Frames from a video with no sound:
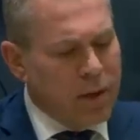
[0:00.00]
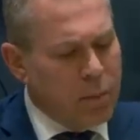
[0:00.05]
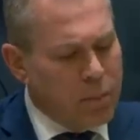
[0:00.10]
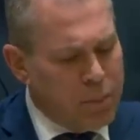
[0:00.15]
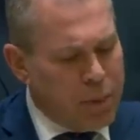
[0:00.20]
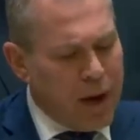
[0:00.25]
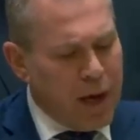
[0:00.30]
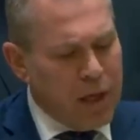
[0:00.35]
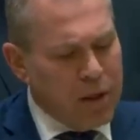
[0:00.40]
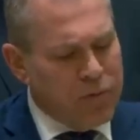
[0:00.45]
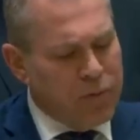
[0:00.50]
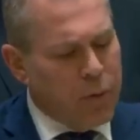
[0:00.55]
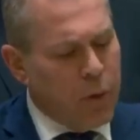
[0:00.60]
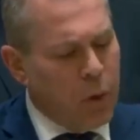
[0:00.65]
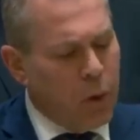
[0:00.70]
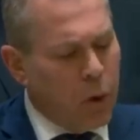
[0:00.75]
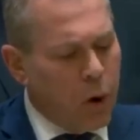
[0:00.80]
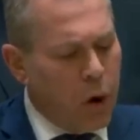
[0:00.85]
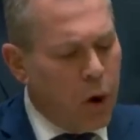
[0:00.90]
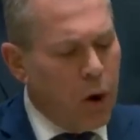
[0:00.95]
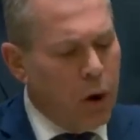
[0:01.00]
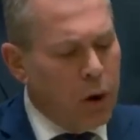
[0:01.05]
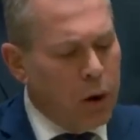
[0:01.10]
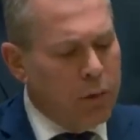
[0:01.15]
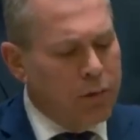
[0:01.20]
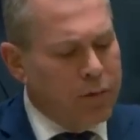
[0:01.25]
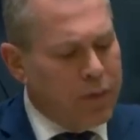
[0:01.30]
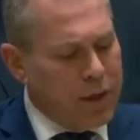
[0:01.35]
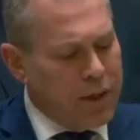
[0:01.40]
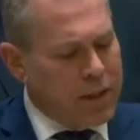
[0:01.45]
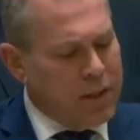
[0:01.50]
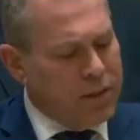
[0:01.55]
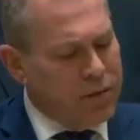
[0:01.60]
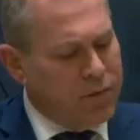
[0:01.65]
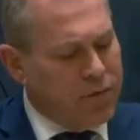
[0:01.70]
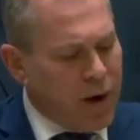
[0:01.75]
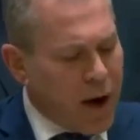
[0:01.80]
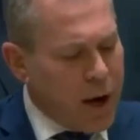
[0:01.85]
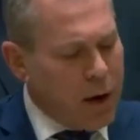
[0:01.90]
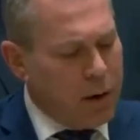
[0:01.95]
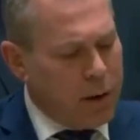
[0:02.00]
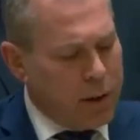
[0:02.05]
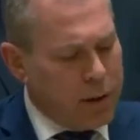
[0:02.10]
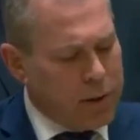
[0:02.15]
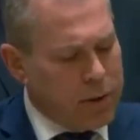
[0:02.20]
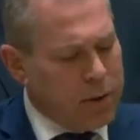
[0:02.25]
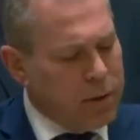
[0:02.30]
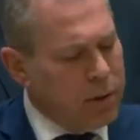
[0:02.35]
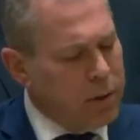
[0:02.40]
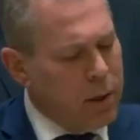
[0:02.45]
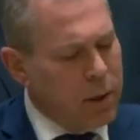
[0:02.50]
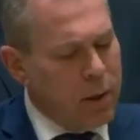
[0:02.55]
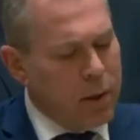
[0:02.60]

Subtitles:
and pays for all of this violence,